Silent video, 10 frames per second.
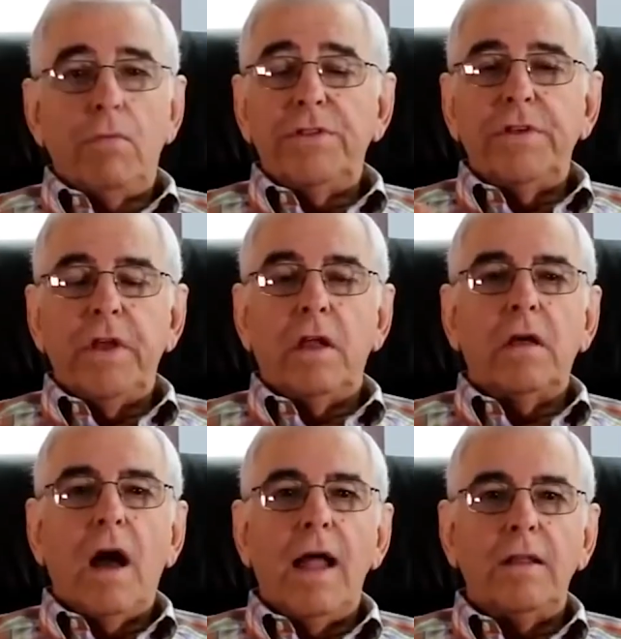I went to the
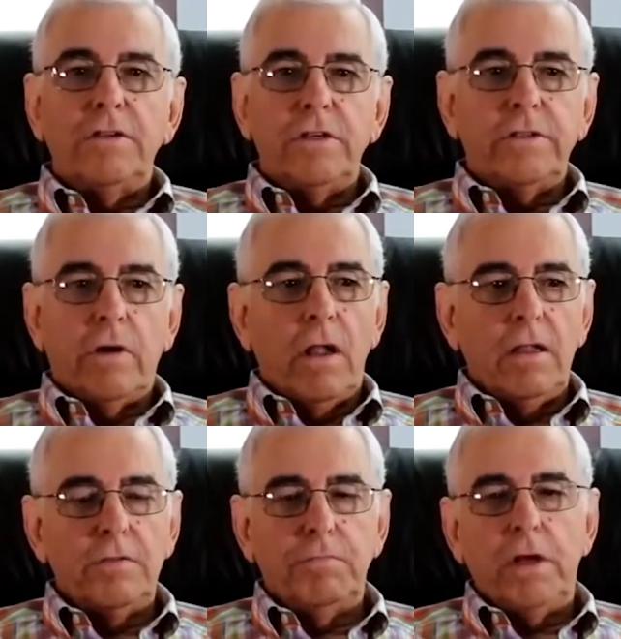oncologist, all
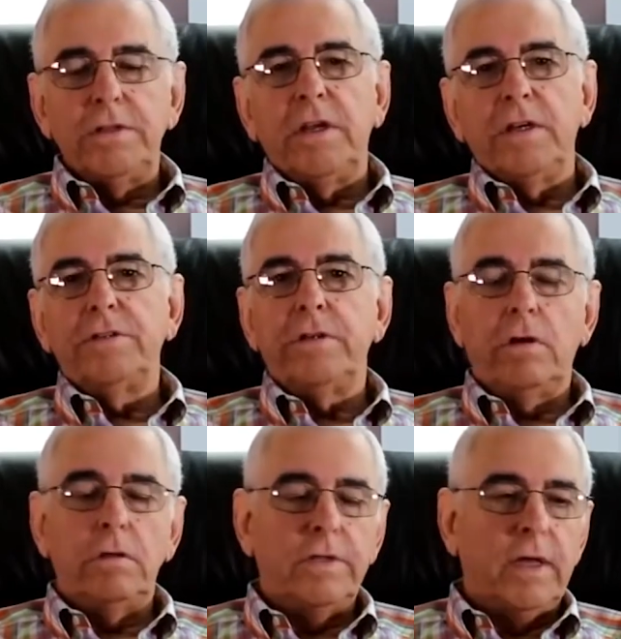his blood tests
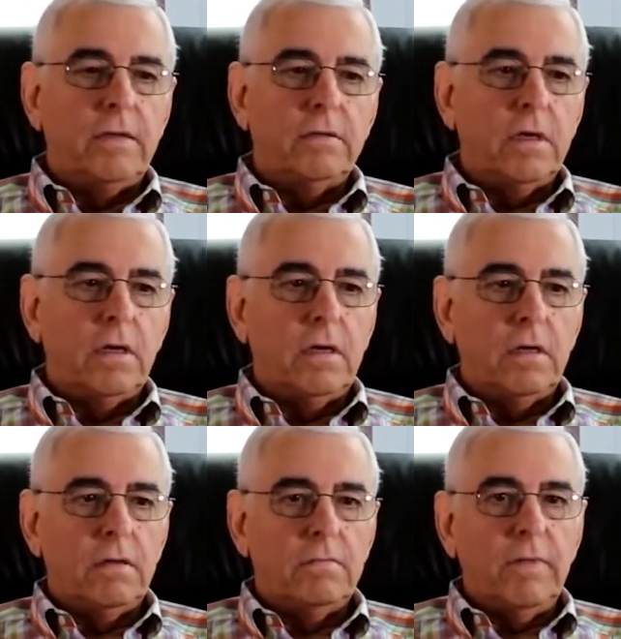showed that
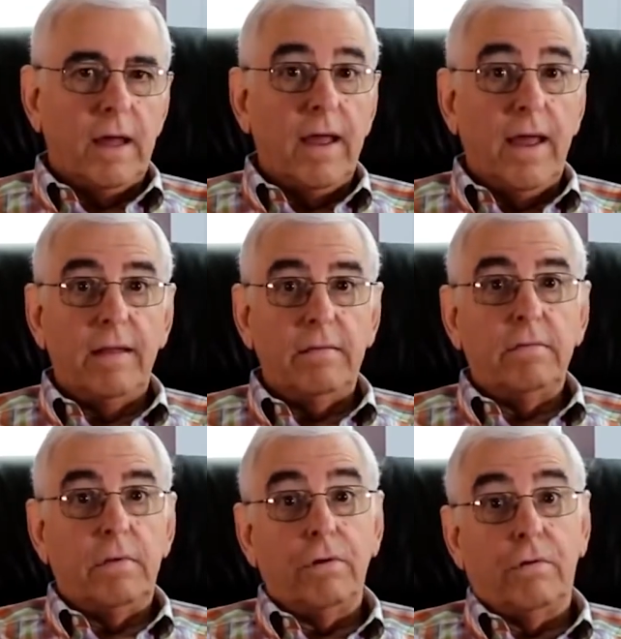I had
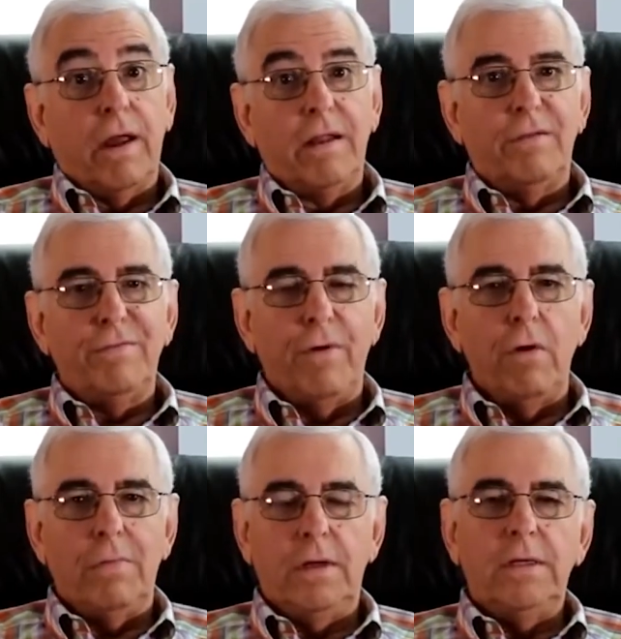low-grade
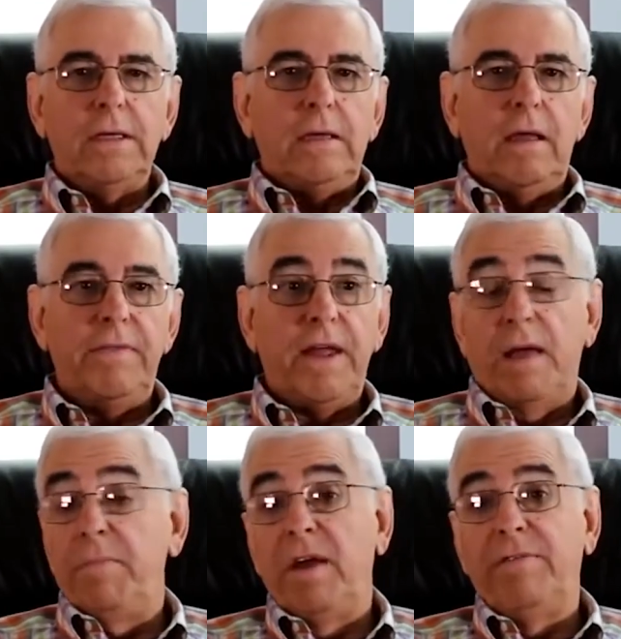lymphoma, and that
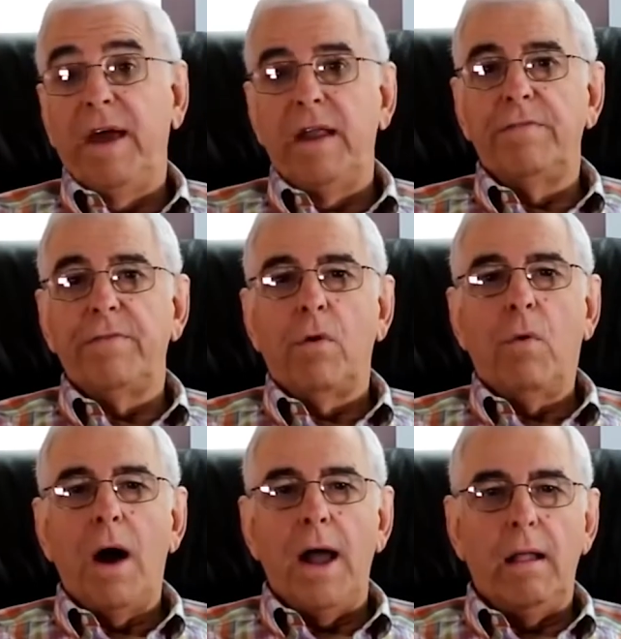I may have had it for a
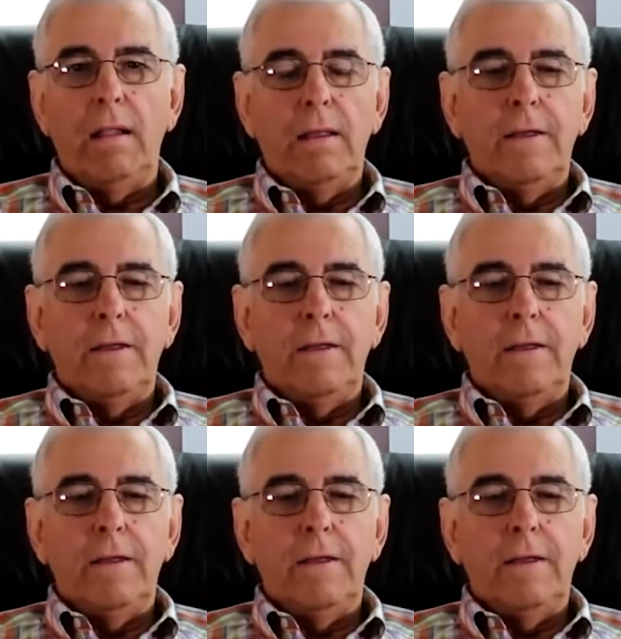while.